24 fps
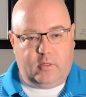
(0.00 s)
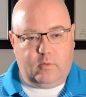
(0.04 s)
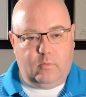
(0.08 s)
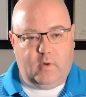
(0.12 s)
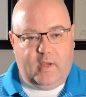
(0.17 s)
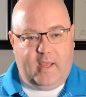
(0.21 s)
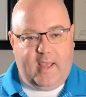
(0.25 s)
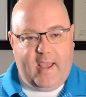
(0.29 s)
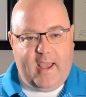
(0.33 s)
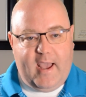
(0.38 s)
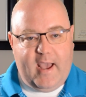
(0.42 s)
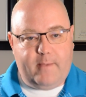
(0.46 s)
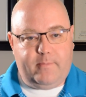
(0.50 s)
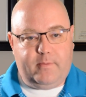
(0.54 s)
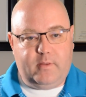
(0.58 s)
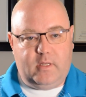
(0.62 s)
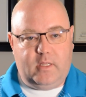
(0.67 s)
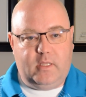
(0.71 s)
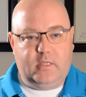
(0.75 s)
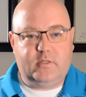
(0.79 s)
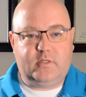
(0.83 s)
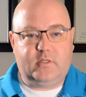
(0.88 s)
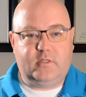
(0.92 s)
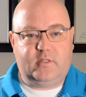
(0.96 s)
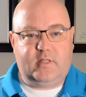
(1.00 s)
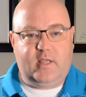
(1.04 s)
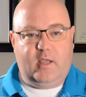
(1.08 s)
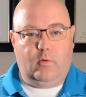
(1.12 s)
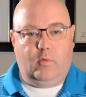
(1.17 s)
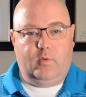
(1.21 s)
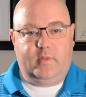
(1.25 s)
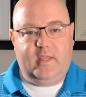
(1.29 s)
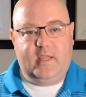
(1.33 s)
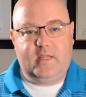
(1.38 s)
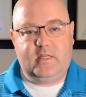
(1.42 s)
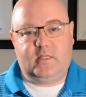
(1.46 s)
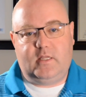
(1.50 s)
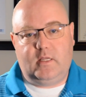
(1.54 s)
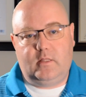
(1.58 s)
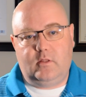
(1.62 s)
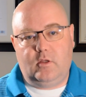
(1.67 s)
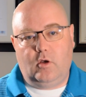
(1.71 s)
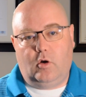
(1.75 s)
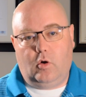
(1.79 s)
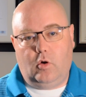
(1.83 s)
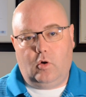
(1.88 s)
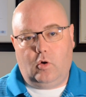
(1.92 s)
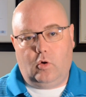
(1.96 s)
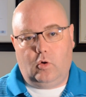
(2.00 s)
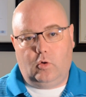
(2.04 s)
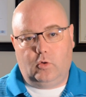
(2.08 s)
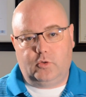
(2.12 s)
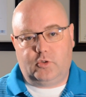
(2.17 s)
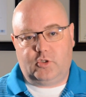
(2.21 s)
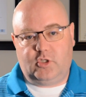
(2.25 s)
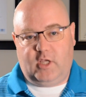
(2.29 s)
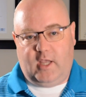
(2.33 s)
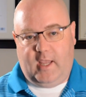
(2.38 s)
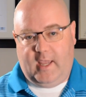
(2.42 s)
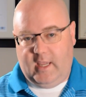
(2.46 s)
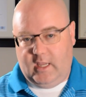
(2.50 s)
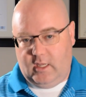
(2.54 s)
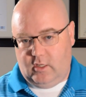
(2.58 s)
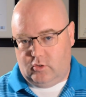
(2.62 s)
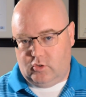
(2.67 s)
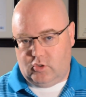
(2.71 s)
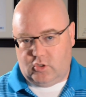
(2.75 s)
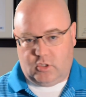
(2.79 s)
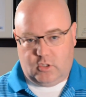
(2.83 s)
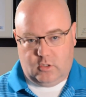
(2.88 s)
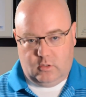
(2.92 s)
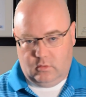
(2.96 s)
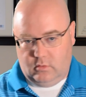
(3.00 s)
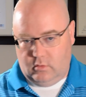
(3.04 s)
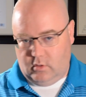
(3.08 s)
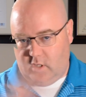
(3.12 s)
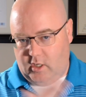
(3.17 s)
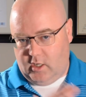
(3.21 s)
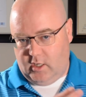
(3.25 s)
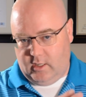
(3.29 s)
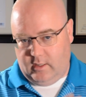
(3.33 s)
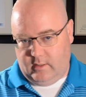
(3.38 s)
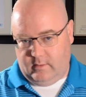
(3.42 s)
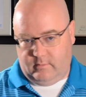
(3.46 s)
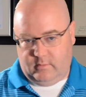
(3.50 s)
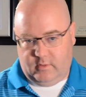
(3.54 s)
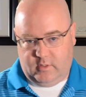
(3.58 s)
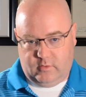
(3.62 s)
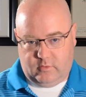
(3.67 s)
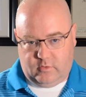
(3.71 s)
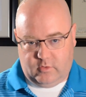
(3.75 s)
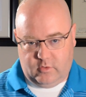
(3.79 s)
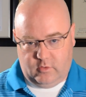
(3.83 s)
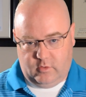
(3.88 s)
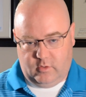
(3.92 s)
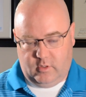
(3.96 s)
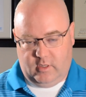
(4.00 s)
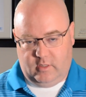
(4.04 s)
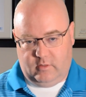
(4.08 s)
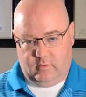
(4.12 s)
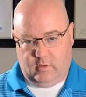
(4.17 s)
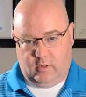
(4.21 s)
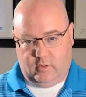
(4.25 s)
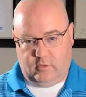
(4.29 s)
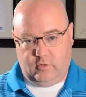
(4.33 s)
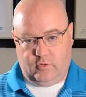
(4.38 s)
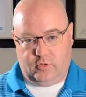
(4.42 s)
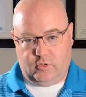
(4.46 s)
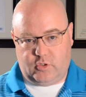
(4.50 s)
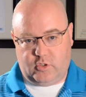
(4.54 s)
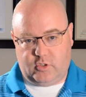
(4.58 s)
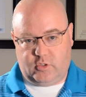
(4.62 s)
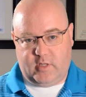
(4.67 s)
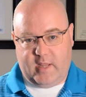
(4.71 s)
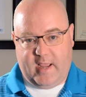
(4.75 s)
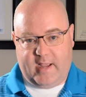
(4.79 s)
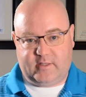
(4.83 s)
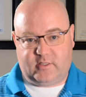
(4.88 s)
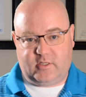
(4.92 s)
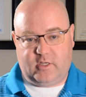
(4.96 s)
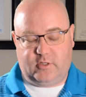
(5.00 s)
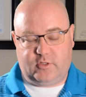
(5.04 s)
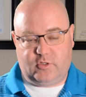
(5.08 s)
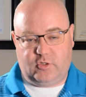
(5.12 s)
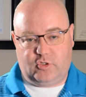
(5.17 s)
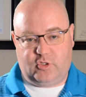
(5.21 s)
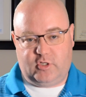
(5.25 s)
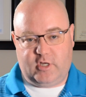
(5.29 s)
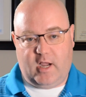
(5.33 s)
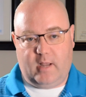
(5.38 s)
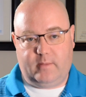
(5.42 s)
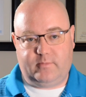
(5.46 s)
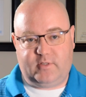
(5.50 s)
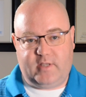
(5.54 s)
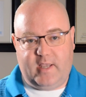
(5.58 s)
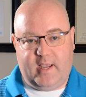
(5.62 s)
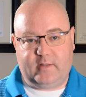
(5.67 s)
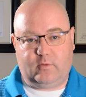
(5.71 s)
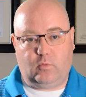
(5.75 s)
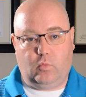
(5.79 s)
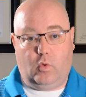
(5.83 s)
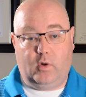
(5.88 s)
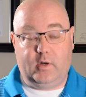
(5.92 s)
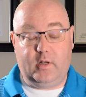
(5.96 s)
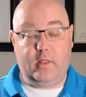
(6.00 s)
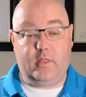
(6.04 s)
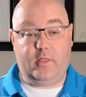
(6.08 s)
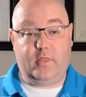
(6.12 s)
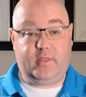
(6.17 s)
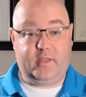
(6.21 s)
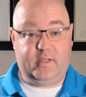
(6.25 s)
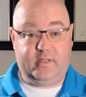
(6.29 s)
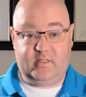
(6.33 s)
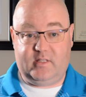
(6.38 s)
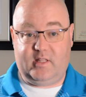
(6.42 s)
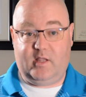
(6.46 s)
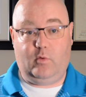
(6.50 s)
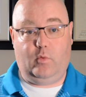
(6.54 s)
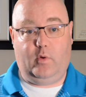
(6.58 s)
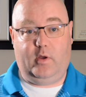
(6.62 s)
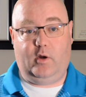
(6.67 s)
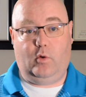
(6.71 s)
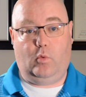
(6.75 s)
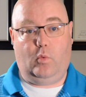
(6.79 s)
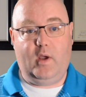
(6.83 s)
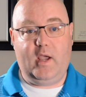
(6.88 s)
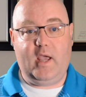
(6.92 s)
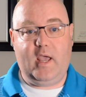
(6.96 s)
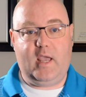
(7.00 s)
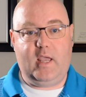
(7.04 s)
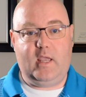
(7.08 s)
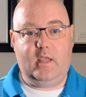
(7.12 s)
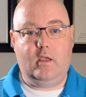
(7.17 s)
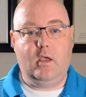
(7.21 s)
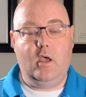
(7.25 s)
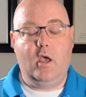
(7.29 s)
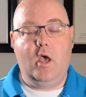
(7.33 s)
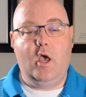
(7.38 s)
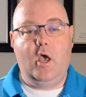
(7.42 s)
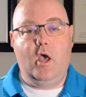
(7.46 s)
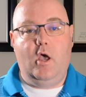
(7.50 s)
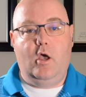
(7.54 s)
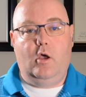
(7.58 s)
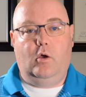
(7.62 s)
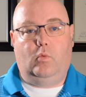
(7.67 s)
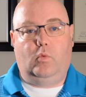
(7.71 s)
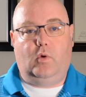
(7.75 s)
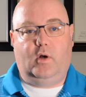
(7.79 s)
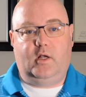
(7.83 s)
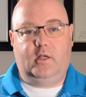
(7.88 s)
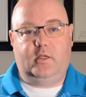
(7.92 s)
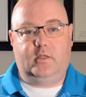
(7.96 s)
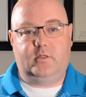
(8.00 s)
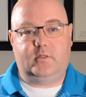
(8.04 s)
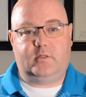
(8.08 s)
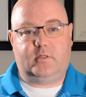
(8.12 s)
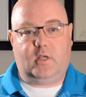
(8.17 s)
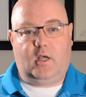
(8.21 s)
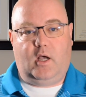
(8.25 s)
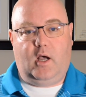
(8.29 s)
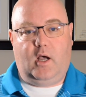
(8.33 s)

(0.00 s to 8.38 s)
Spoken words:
what happened is that when they did the whole change under the Tax Cuts and Jobs Act, one of the things that went away was